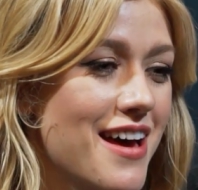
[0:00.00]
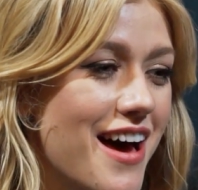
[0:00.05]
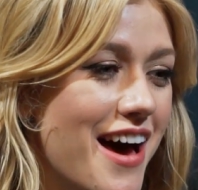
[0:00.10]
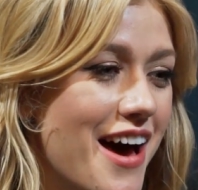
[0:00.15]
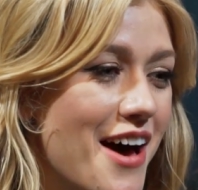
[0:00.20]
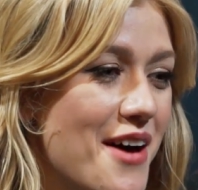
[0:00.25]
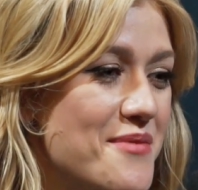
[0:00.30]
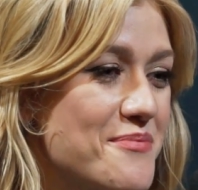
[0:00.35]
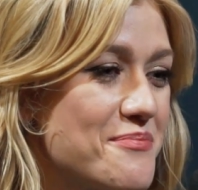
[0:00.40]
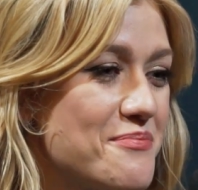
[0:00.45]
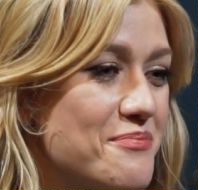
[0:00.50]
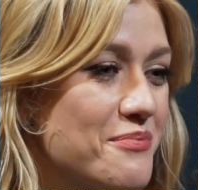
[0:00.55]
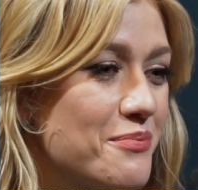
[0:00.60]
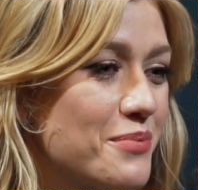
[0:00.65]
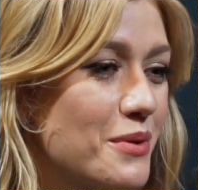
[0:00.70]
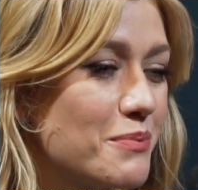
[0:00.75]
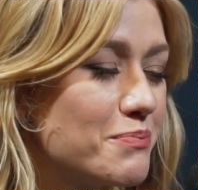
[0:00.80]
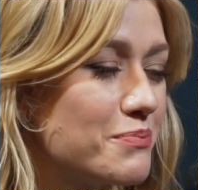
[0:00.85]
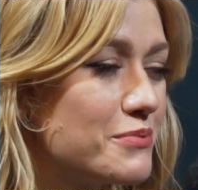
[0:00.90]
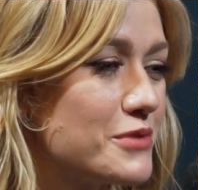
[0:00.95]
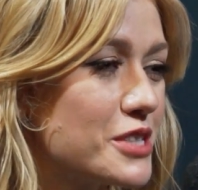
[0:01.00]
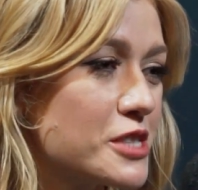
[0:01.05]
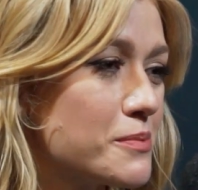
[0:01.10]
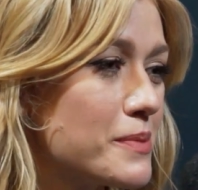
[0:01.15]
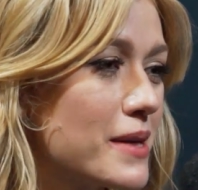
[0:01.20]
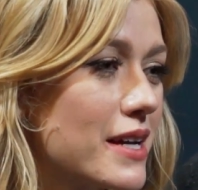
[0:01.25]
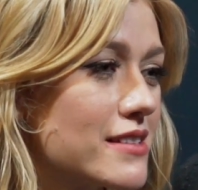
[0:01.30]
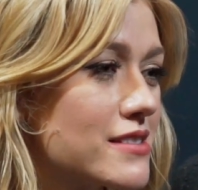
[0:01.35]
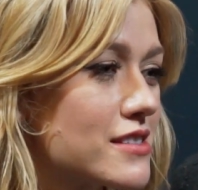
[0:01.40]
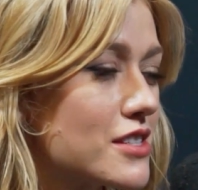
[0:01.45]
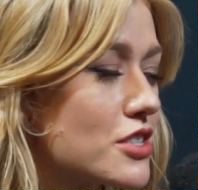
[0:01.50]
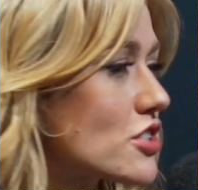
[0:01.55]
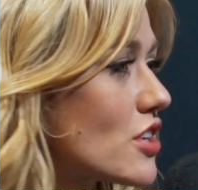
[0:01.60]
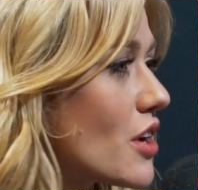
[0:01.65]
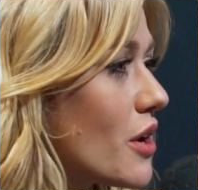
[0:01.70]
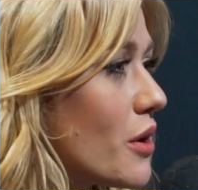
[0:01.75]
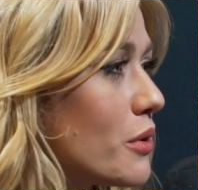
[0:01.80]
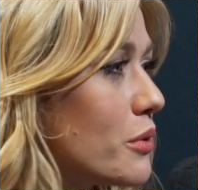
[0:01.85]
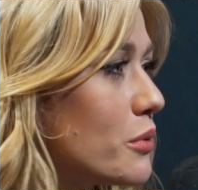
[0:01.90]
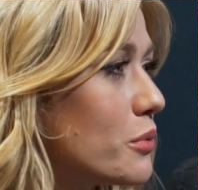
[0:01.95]
But just because the
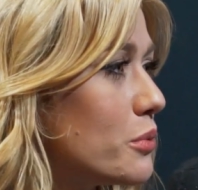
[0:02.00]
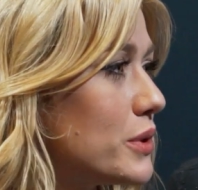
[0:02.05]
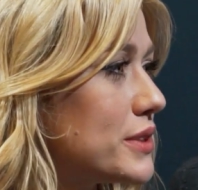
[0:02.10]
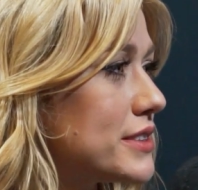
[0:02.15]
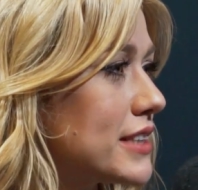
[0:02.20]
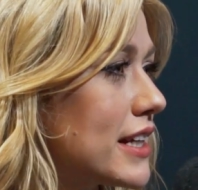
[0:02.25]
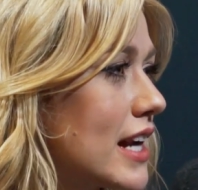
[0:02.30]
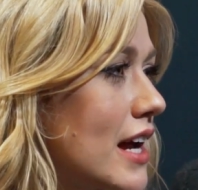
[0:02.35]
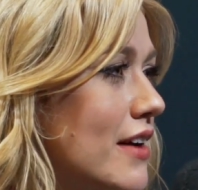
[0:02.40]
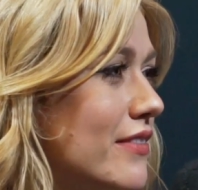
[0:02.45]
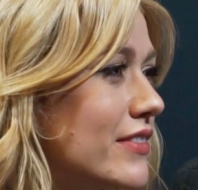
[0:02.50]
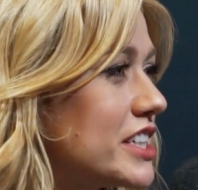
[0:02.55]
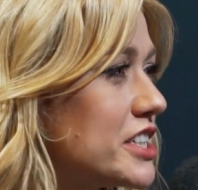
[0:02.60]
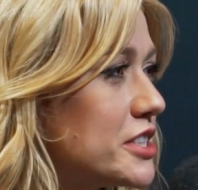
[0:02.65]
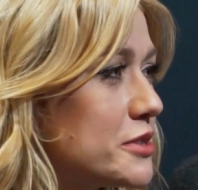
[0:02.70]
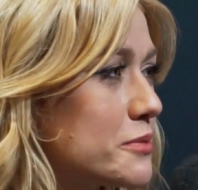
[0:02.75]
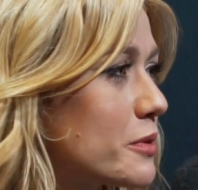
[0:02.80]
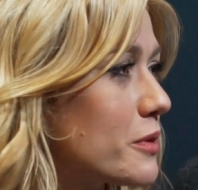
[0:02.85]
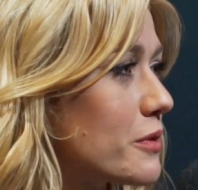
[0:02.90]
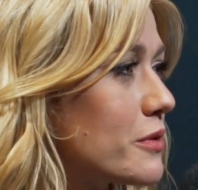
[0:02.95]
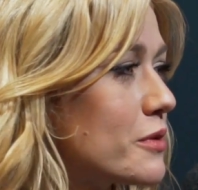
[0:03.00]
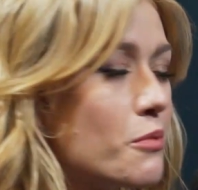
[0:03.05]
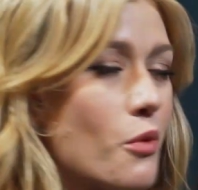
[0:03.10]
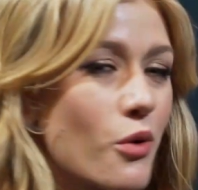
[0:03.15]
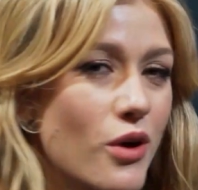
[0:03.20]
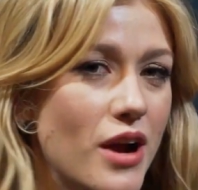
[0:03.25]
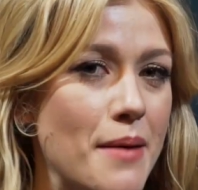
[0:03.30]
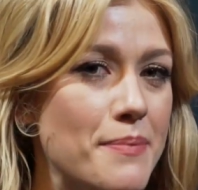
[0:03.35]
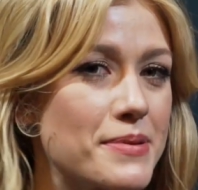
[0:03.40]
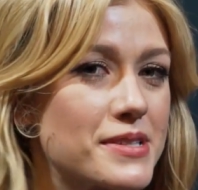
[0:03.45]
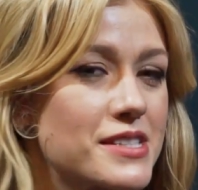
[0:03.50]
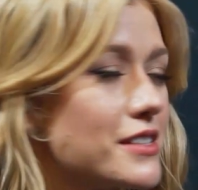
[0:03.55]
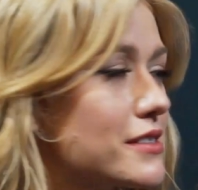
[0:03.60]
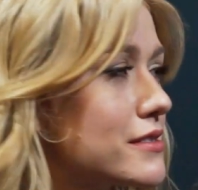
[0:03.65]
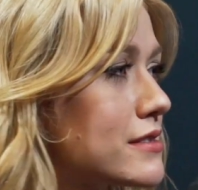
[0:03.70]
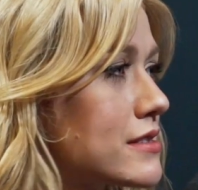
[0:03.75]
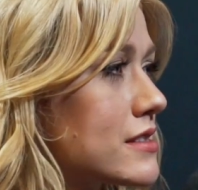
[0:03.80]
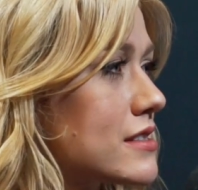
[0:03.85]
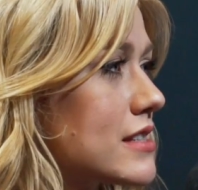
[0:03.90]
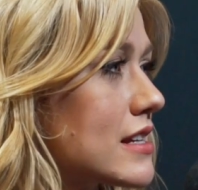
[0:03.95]
show will not have any more
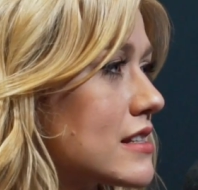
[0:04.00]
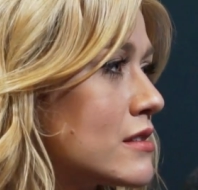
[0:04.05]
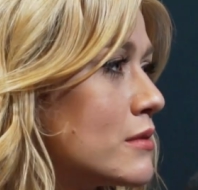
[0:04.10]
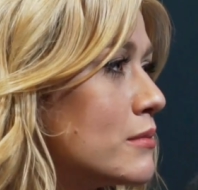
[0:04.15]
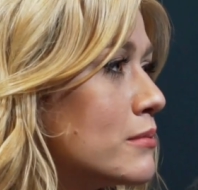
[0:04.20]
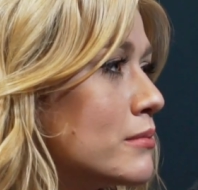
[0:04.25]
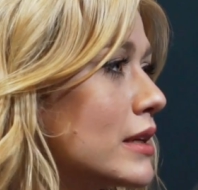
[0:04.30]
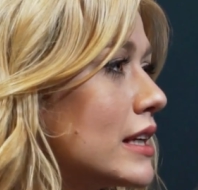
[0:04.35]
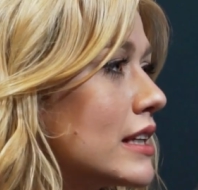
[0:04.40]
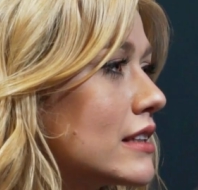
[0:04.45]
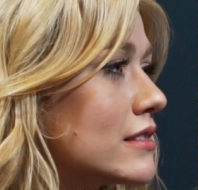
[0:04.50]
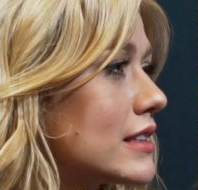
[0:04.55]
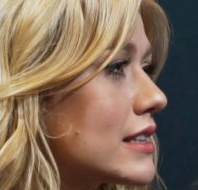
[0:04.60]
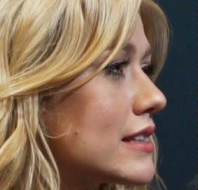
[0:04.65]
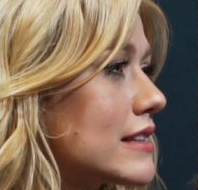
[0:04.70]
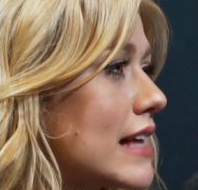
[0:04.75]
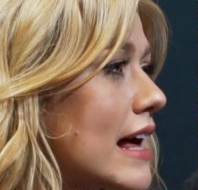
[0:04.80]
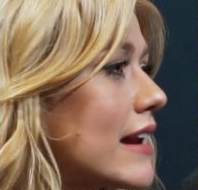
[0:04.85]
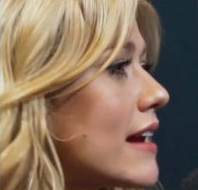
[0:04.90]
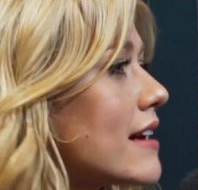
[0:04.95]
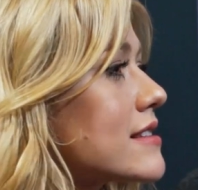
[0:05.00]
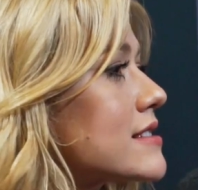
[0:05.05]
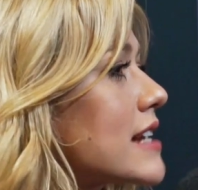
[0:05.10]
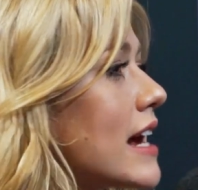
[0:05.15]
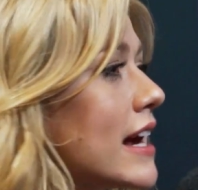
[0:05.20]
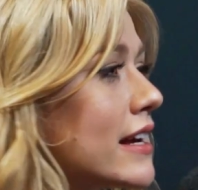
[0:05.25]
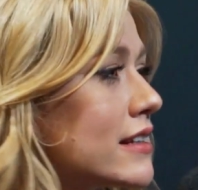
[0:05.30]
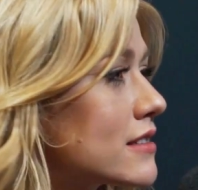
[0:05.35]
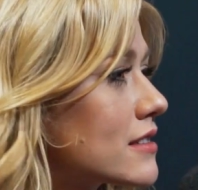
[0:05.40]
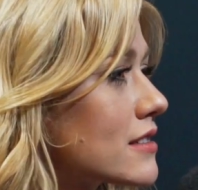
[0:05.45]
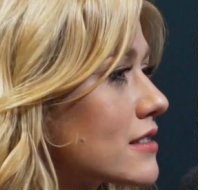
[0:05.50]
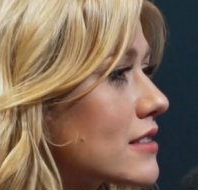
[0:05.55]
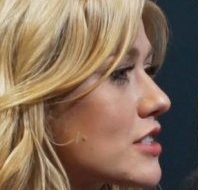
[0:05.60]
episodes doesn't mean that that has to end.